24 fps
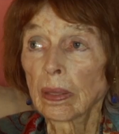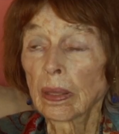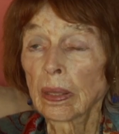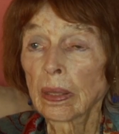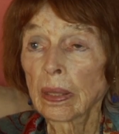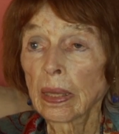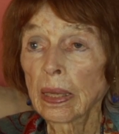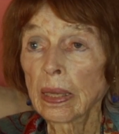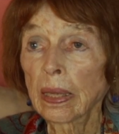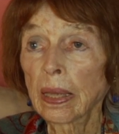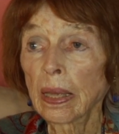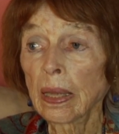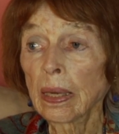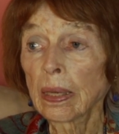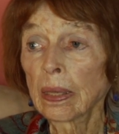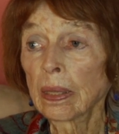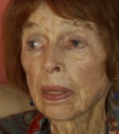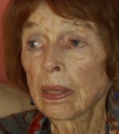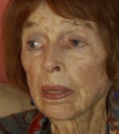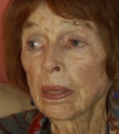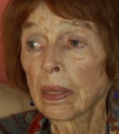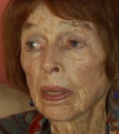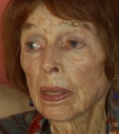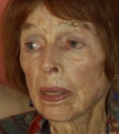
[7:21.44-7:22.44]
They get
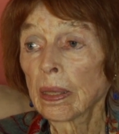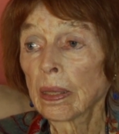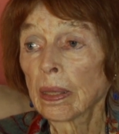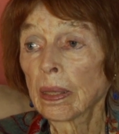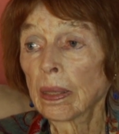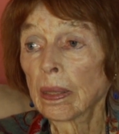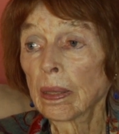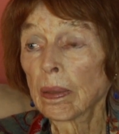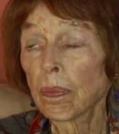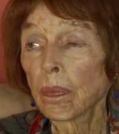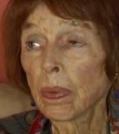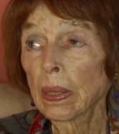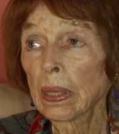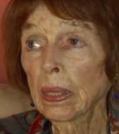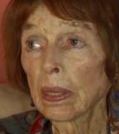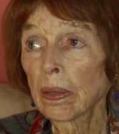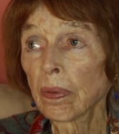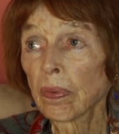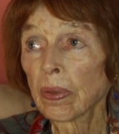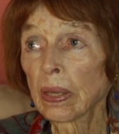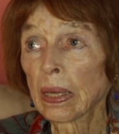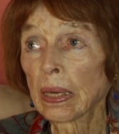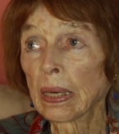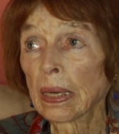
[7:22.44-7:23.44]
in the middle
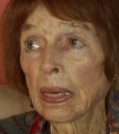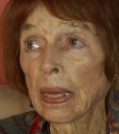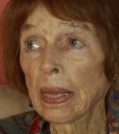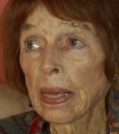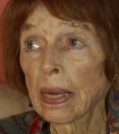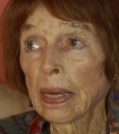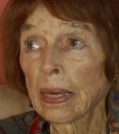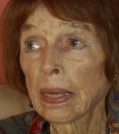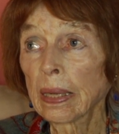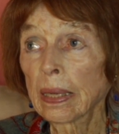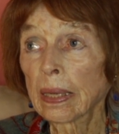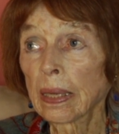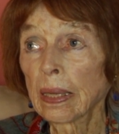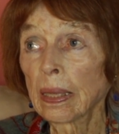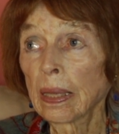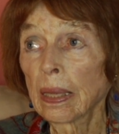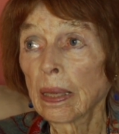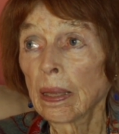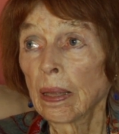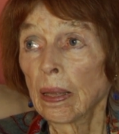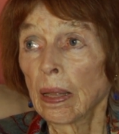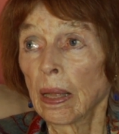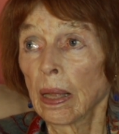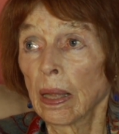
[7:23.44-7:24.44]
of the Atlantic and
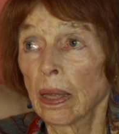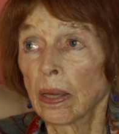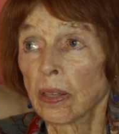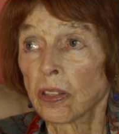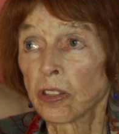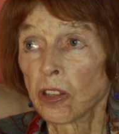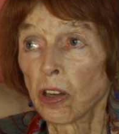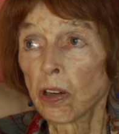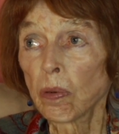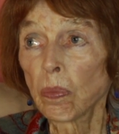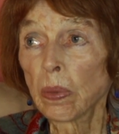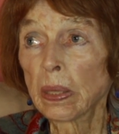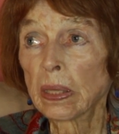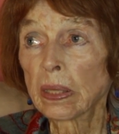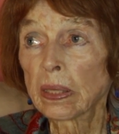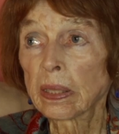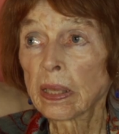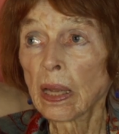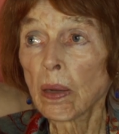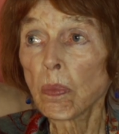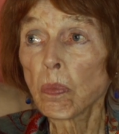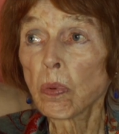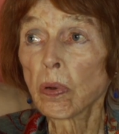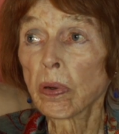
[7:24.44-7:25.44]
a German
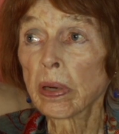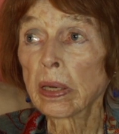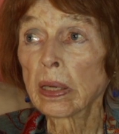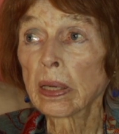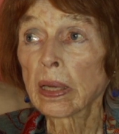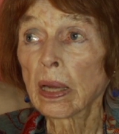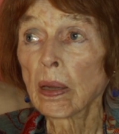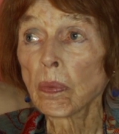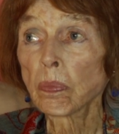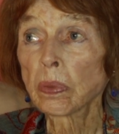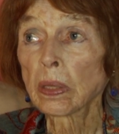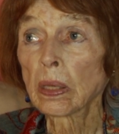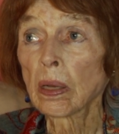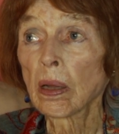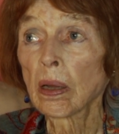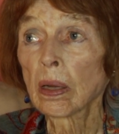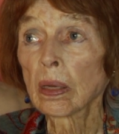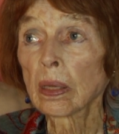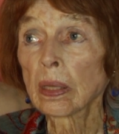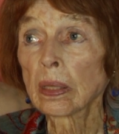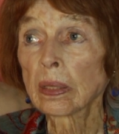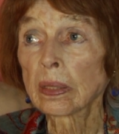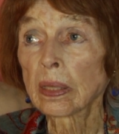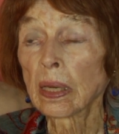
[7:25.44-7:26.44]
submarine comes
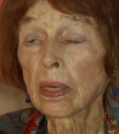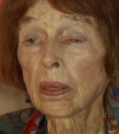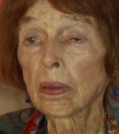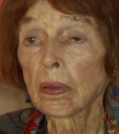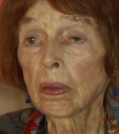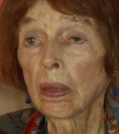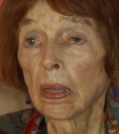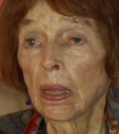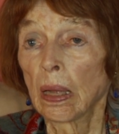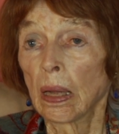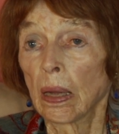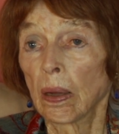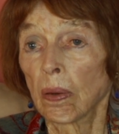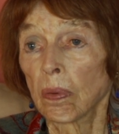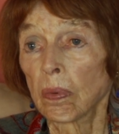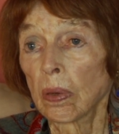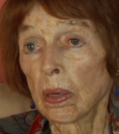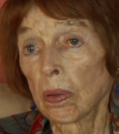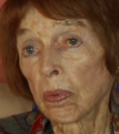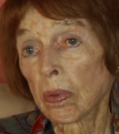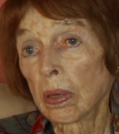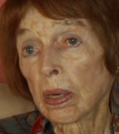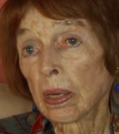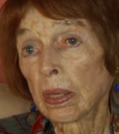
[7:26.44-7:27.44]
along and said,
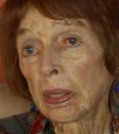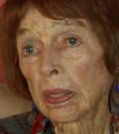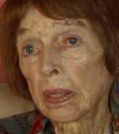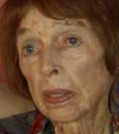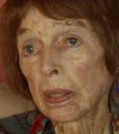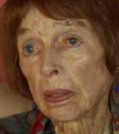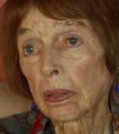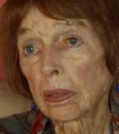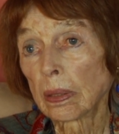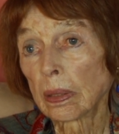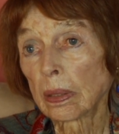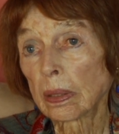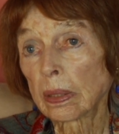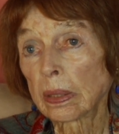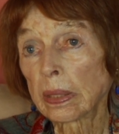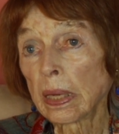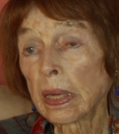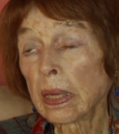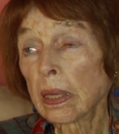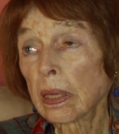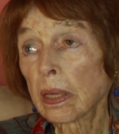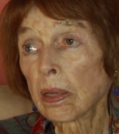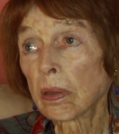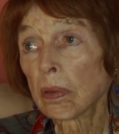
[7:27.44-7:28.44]
well, we're going to
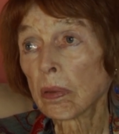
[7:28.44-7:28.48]
sink